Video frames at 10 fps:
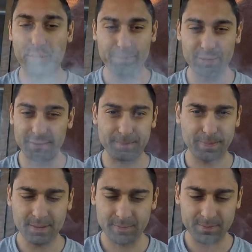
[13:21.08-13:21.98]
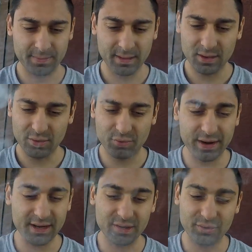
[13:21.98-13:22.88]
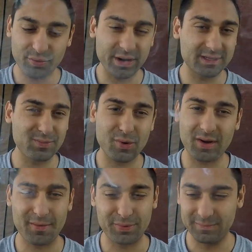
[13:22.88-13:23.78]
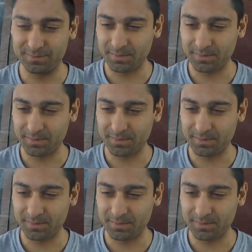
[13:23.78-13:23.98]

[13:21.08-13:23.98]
But great smoke output.